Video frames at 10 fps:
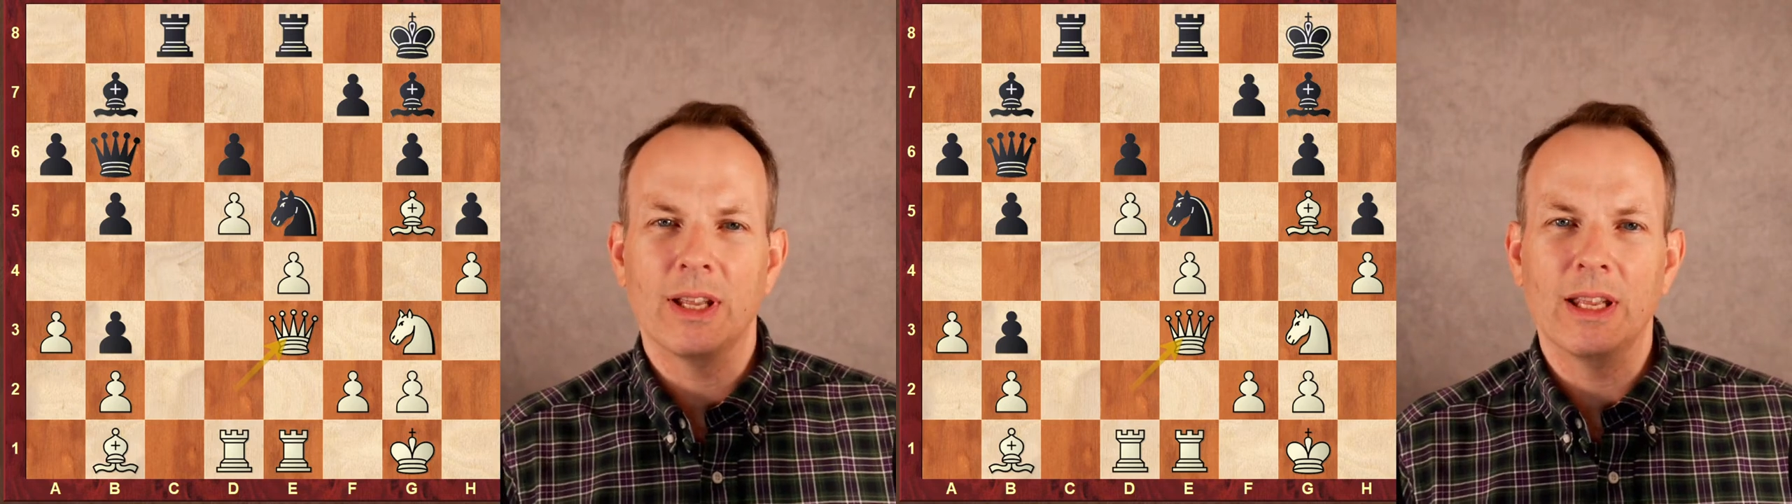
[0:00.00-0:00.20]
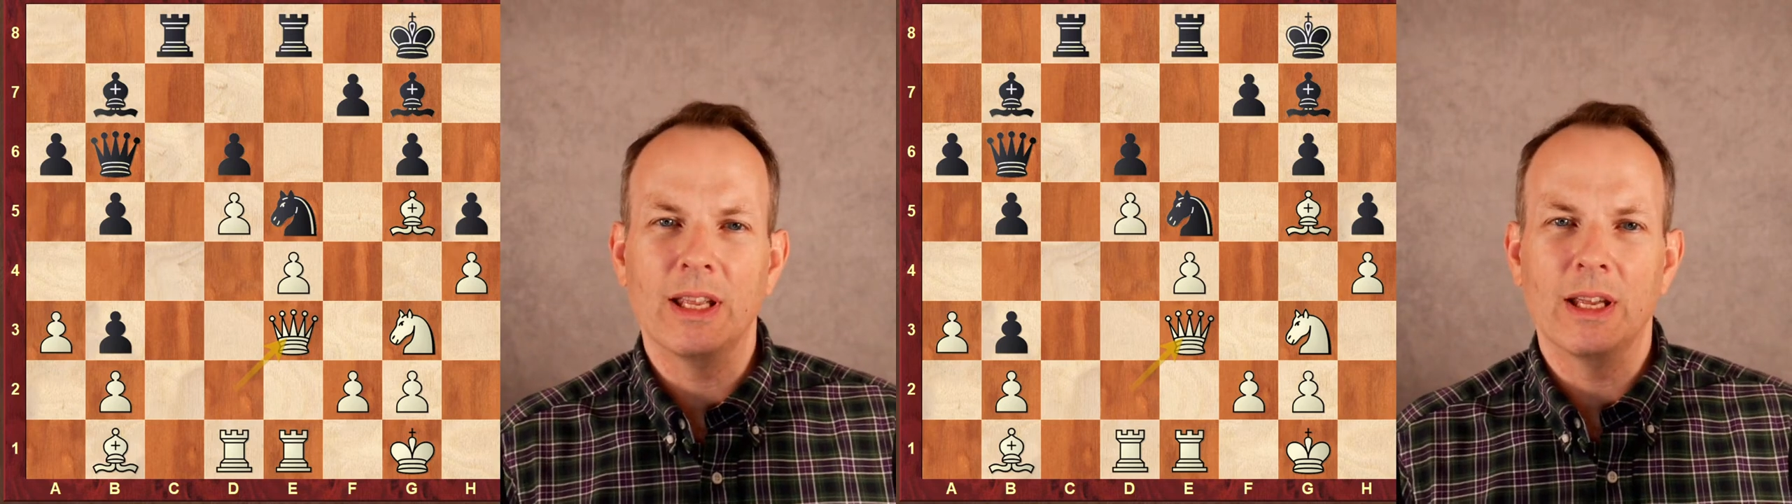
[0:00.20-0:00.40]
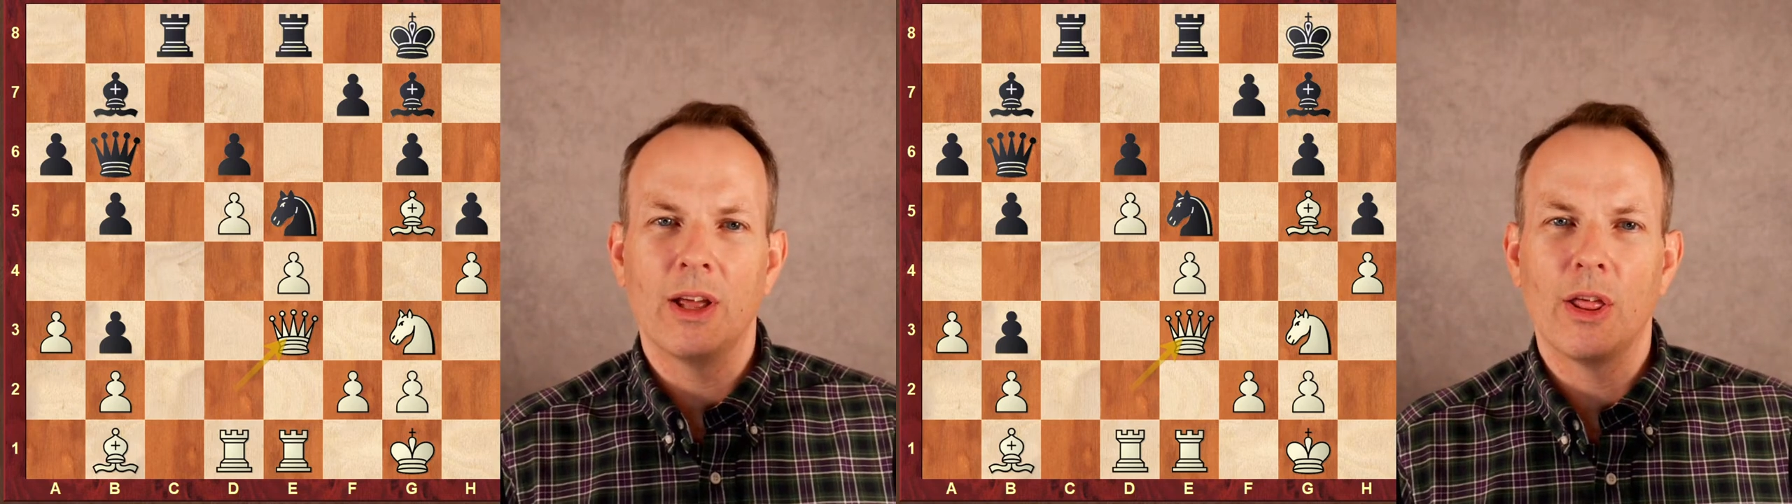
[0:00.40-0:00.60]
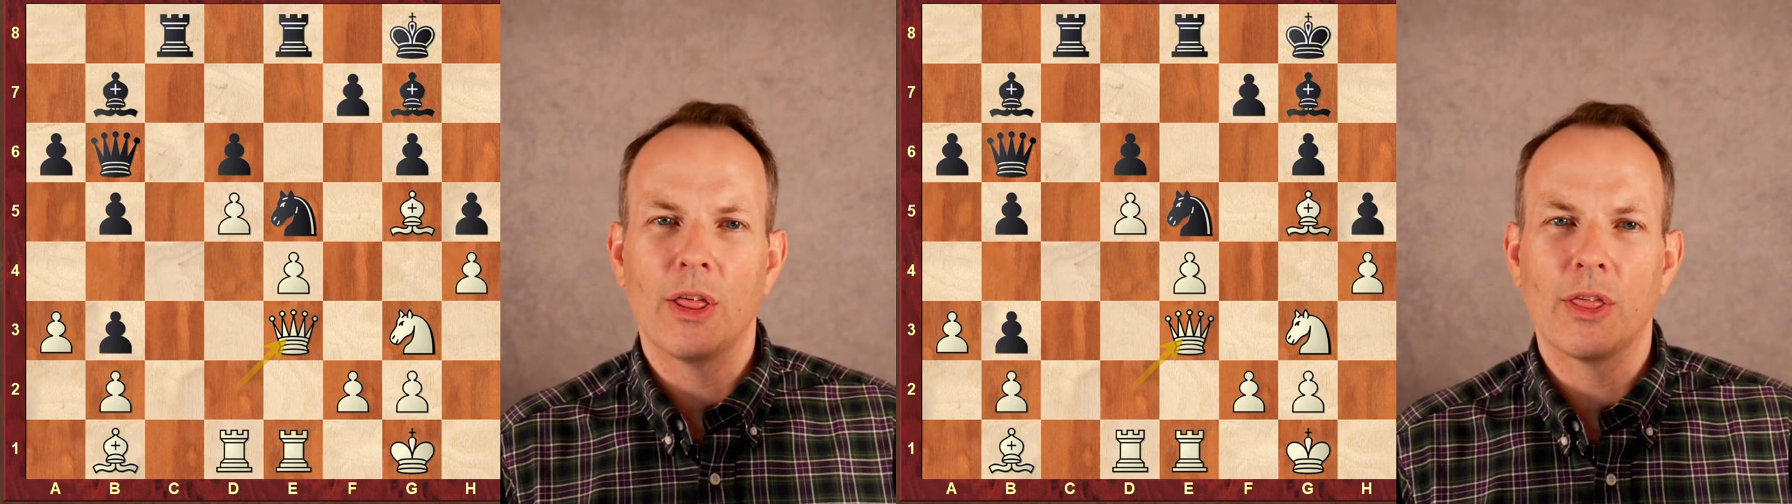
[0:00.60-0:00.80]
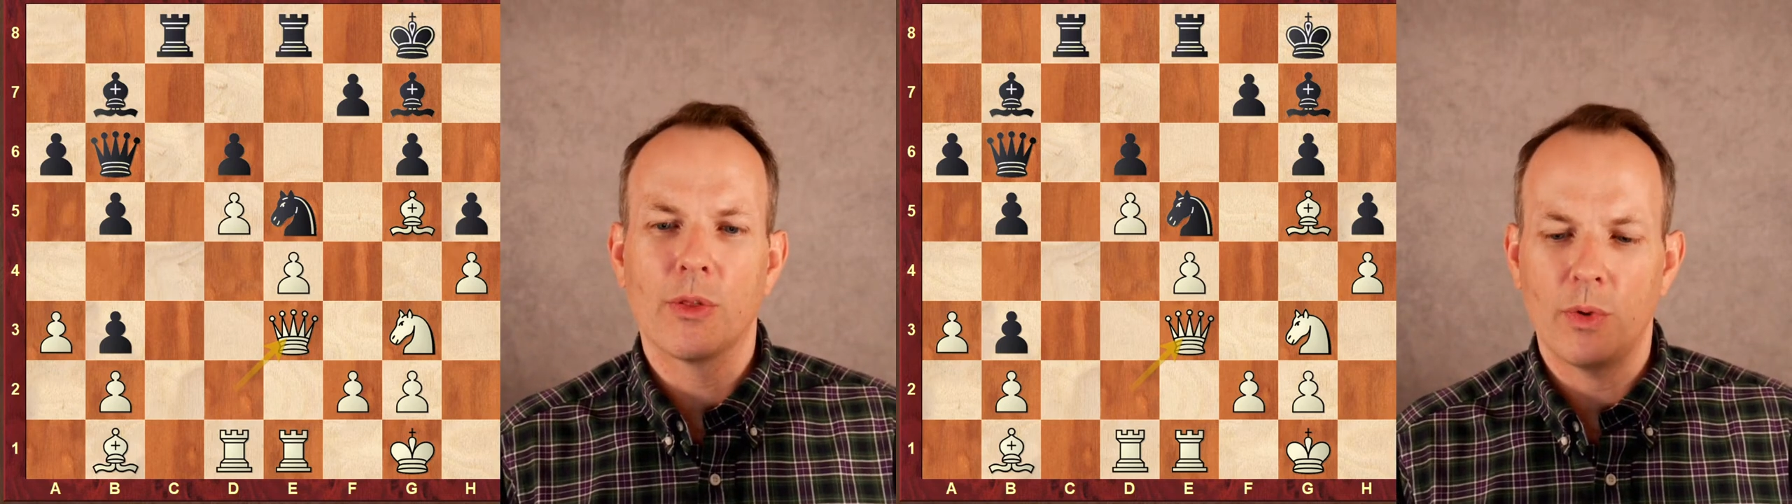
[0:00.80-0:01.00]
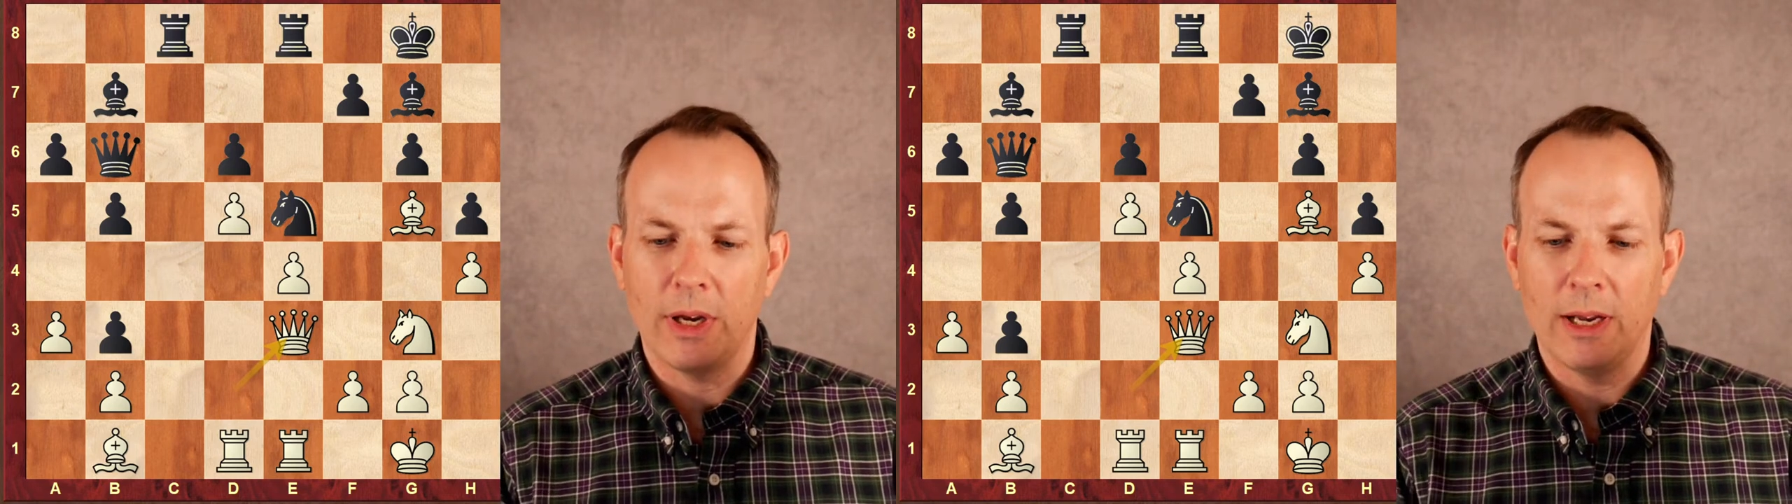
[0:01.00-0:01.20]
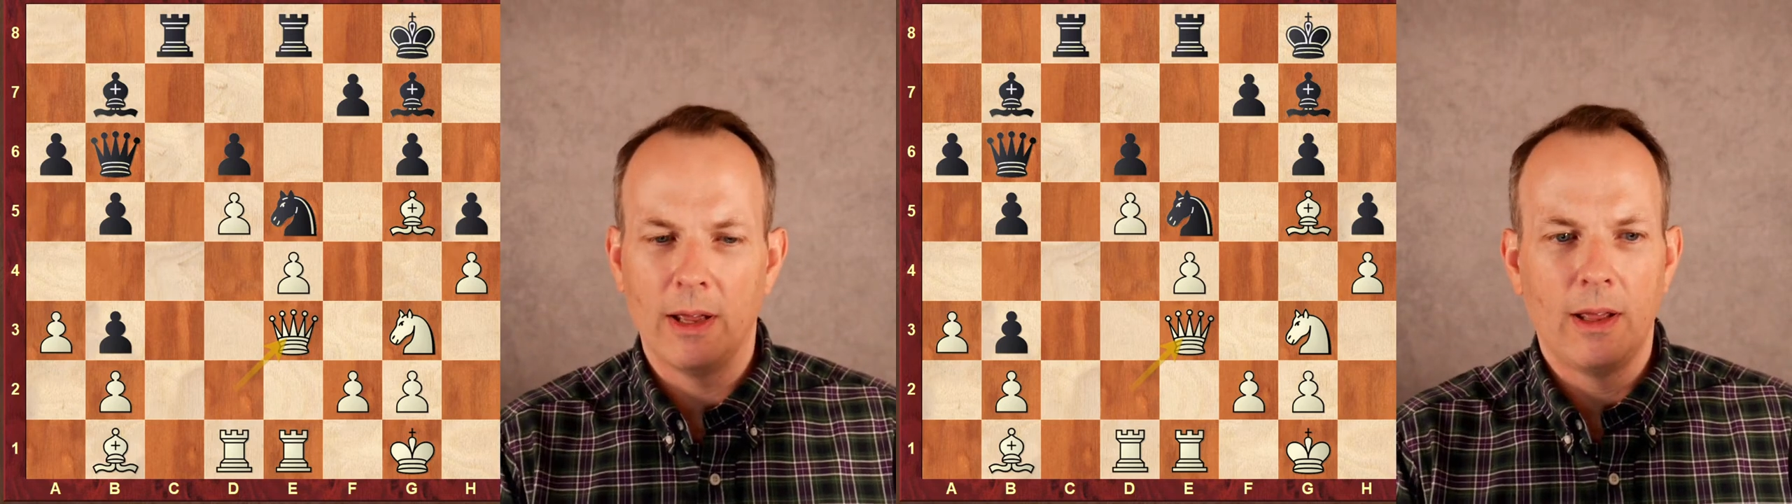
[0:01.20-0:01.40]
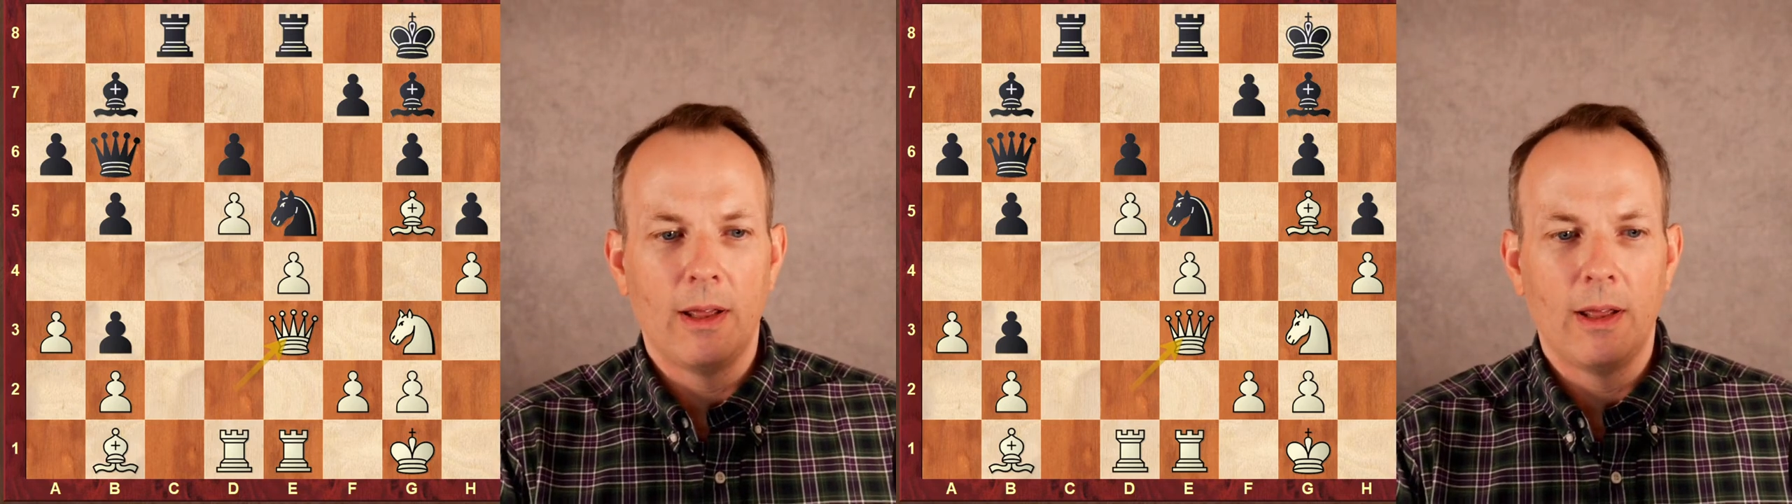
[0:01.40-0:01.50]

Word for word: e three.